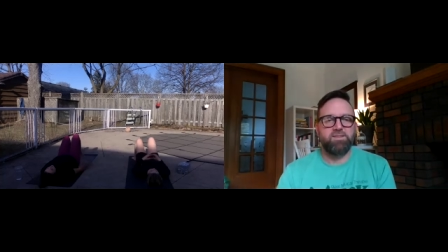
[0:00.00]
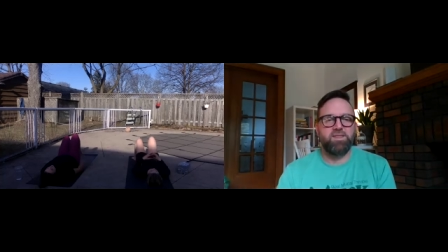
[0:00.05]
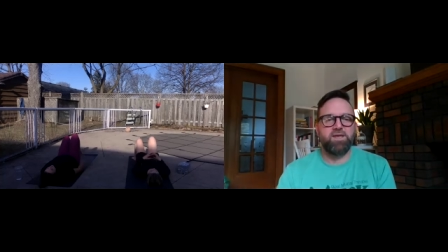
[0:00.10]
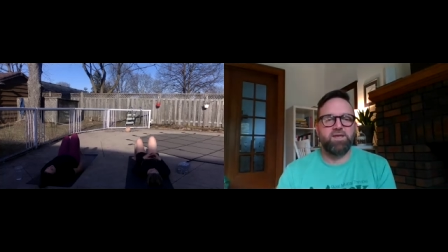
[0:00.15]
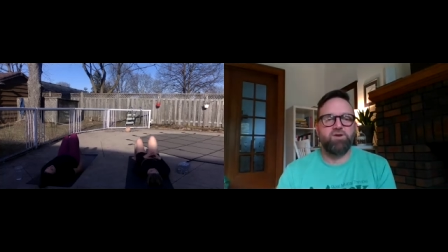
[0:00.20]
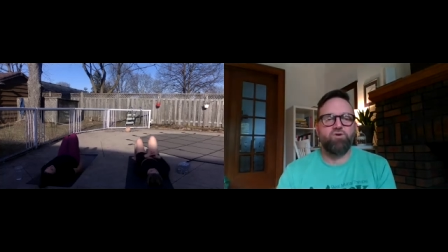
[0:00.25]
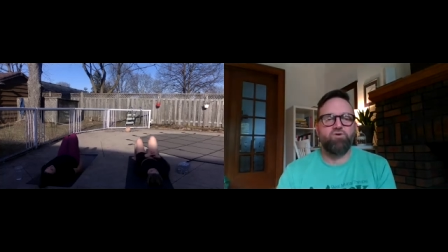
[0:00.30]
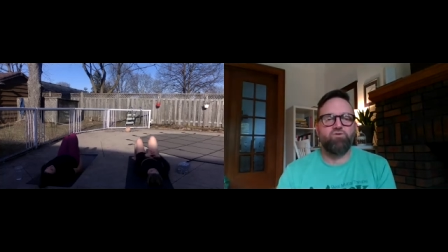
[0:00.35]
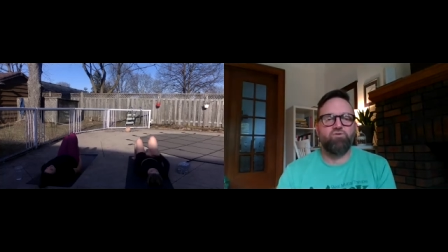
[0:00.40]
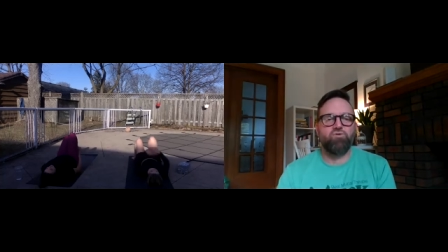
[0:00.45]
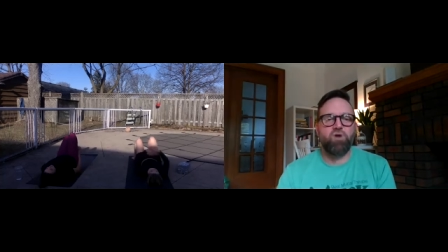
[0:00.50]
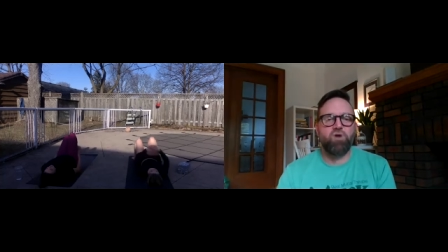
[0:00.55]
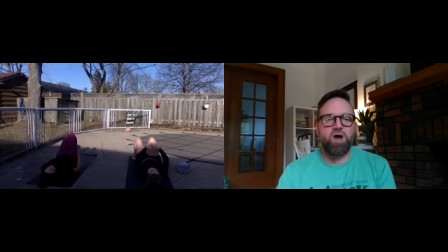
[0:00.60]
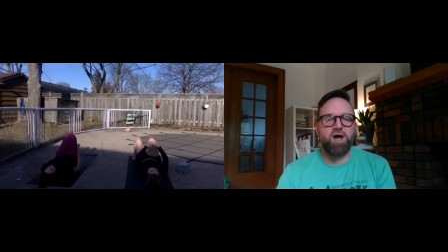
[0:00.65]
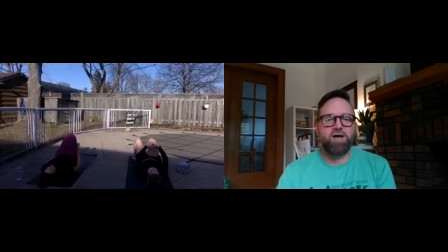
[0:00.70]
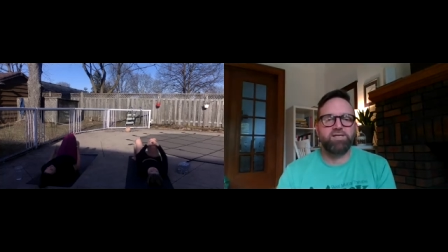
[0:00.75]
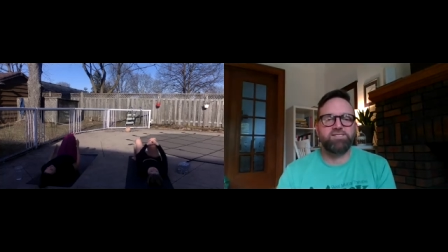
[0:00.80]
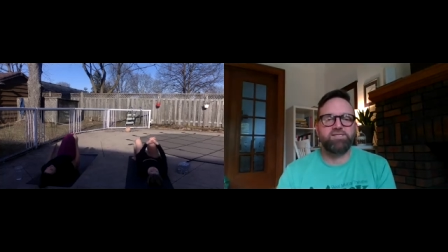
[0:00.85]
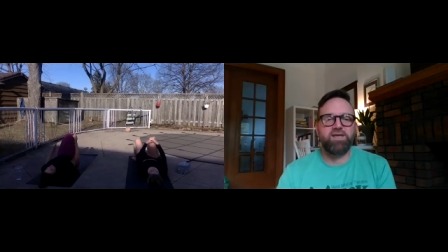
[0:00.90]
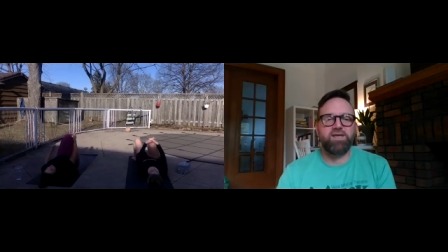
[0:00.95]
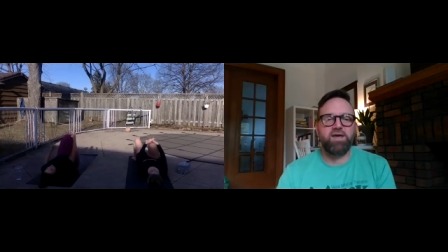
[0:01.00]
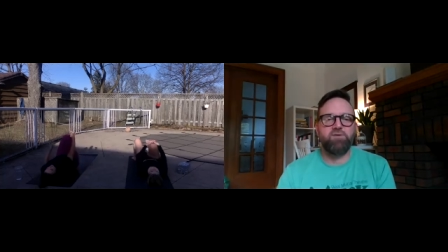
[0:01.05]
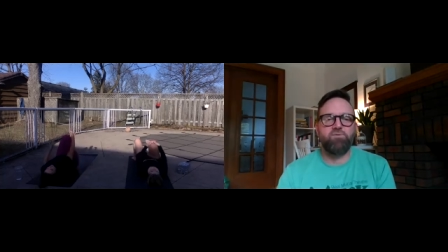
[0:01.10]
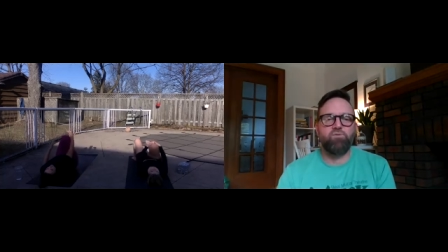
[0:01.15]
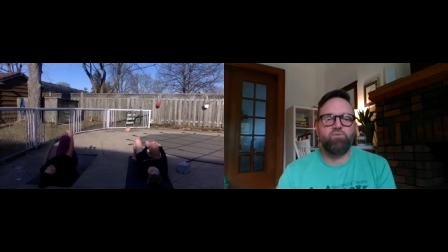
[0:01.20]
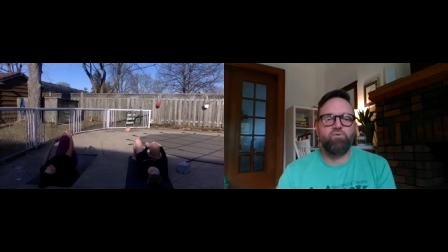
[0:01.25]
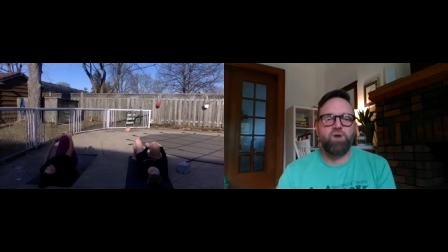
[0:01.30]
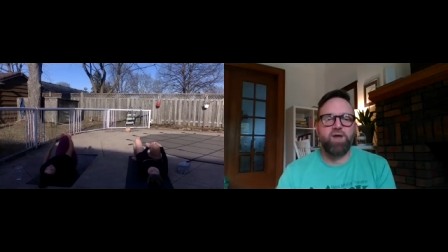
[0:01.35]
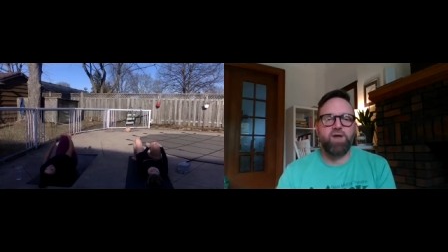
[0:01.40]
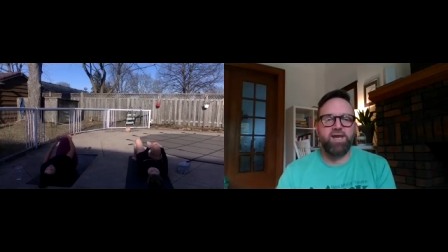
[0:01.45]
Then cross that
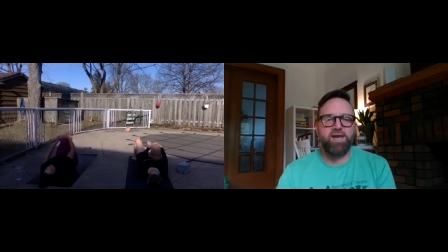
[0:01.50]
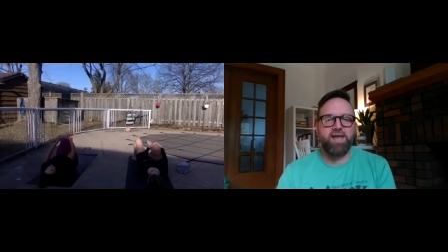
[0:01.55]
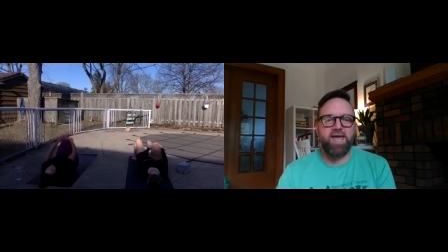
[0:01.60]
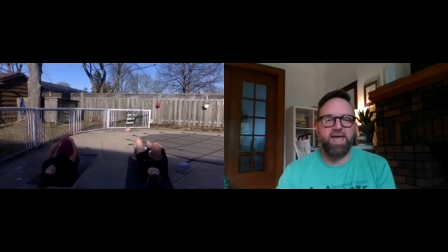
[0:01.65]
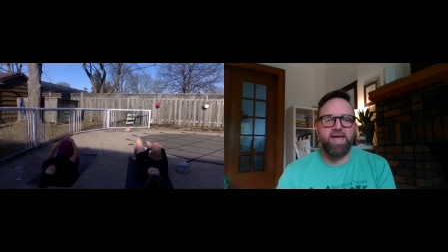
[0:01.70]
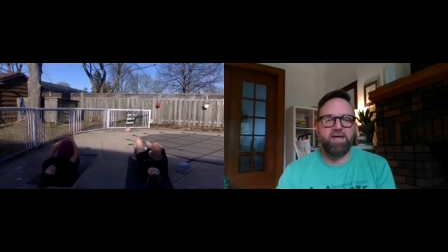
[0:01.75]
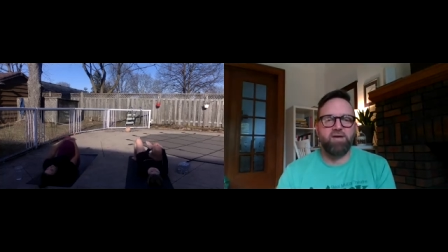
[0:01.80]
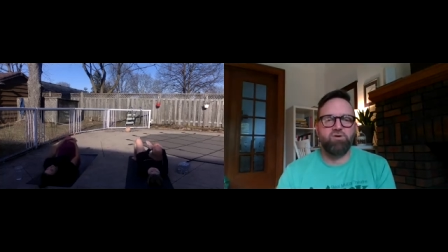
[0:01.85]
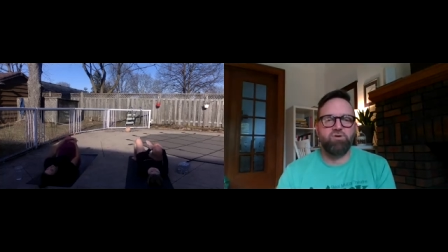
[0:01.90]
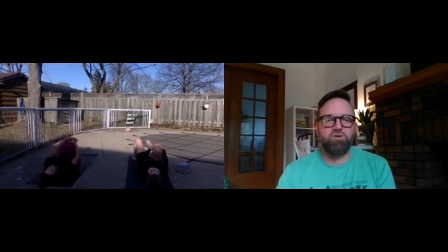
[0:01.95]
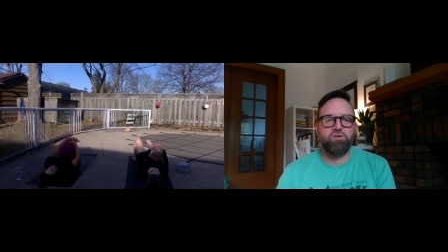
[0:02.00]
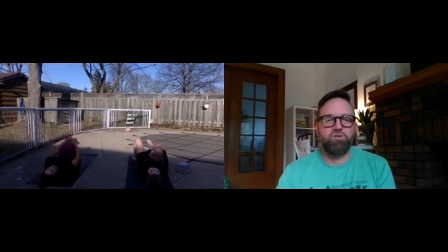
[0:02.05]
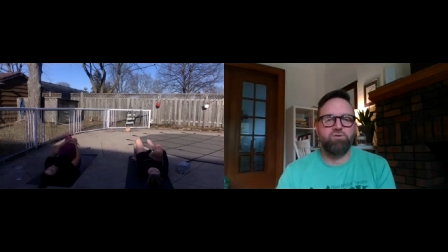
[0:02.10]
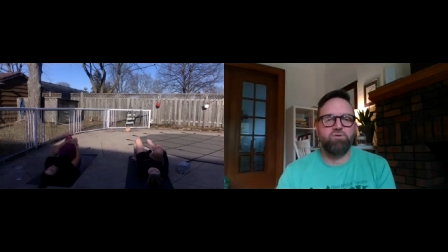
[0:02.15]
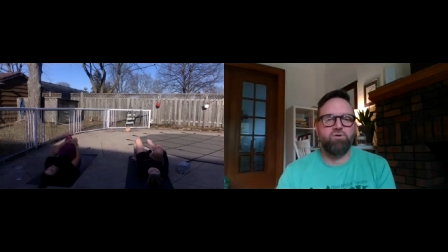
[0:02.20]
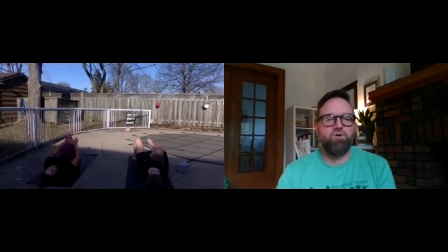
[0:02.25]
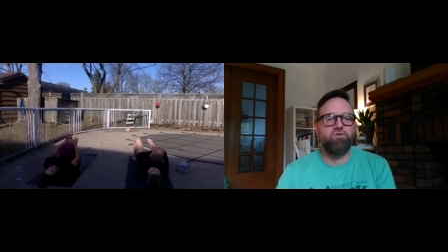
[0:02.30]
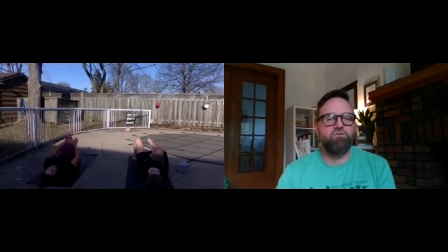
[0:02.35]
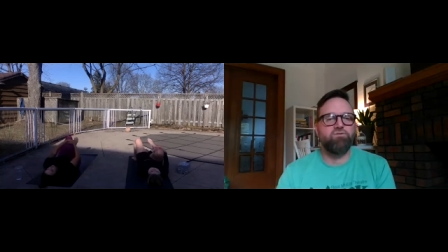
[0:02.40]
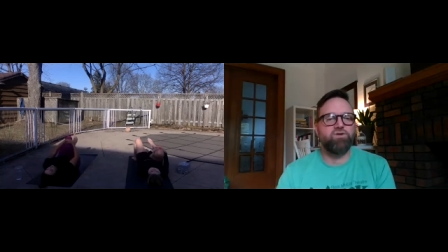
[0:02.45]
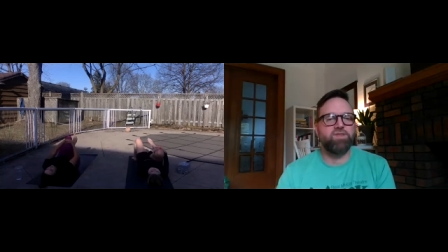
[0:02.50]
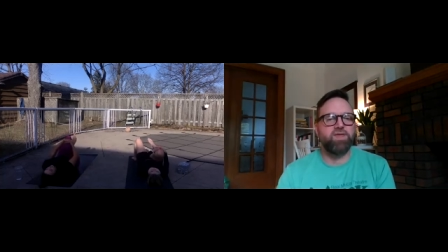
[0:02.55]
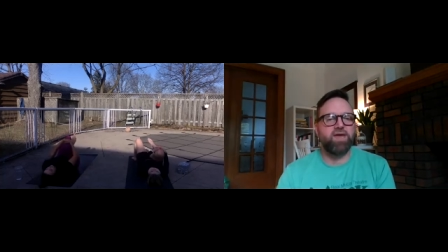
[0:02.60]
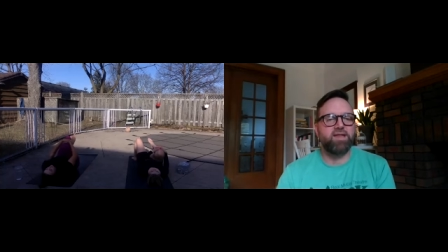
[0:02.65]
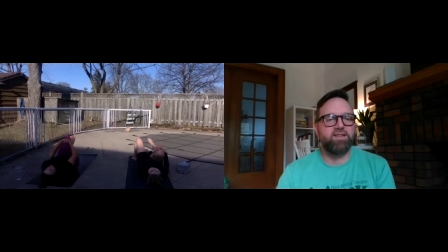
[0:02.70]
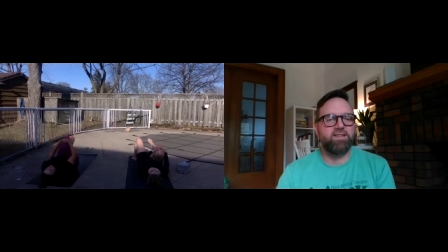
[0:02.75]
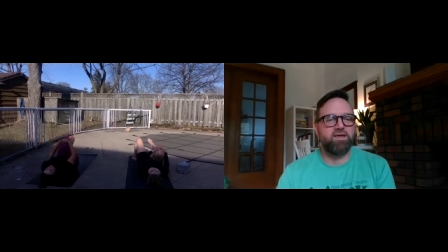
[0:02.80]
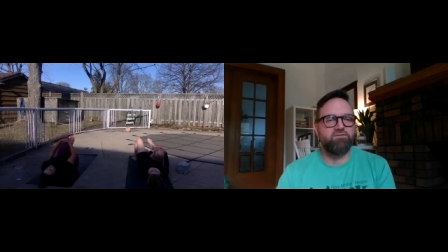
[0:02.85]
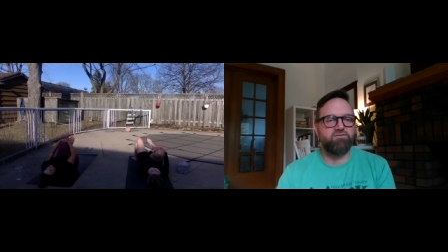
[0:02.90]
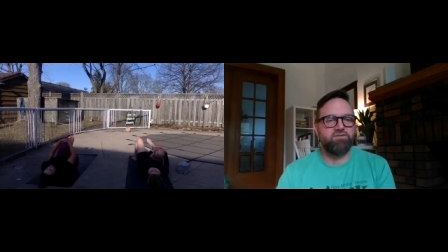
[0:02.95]
right ankle over
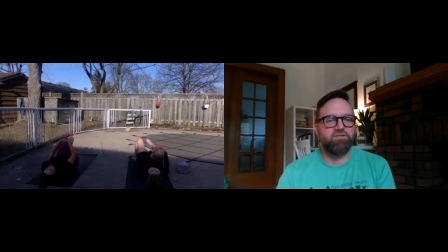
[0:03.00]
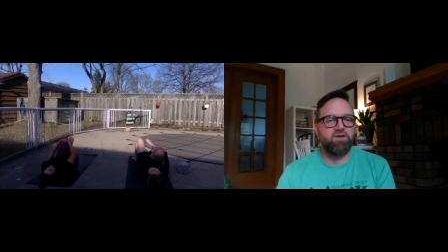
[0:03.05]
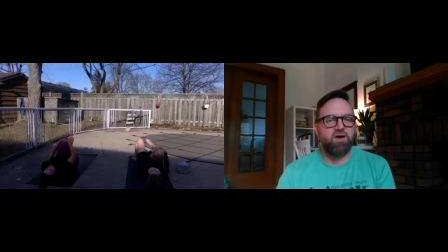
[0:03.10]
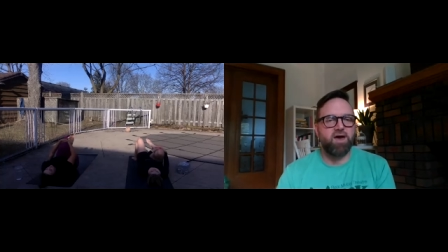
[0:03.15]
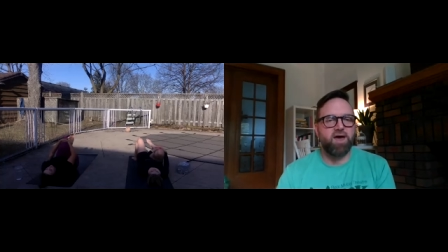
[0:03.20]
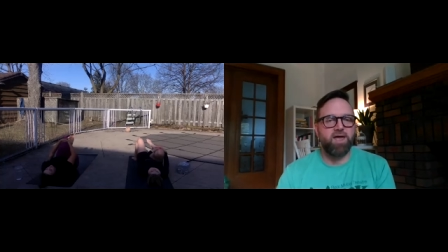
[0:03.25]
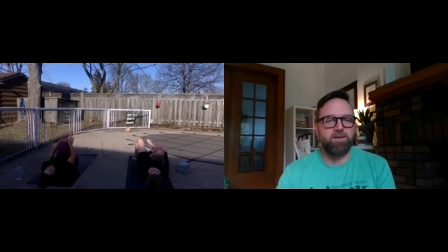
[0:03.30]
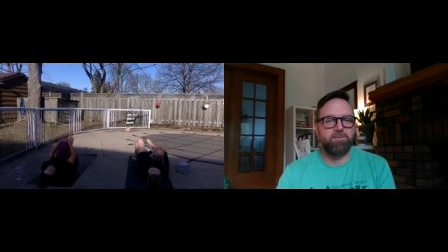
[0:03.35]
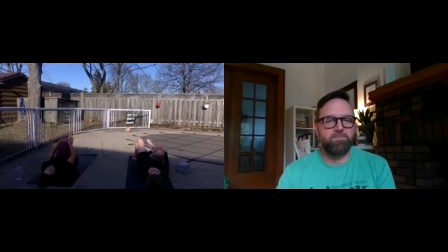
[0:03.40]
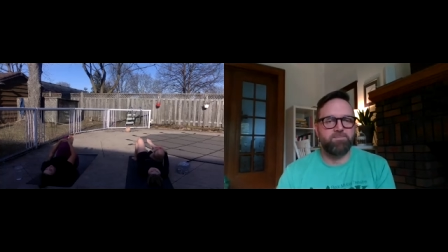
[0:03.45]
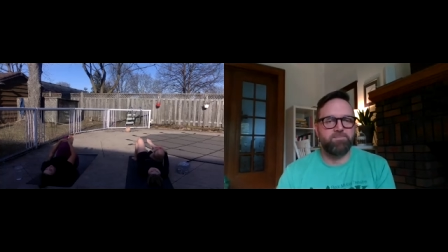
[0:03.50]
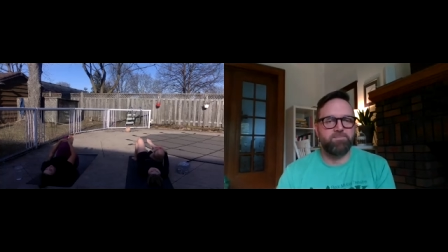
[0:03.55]
that left thigh.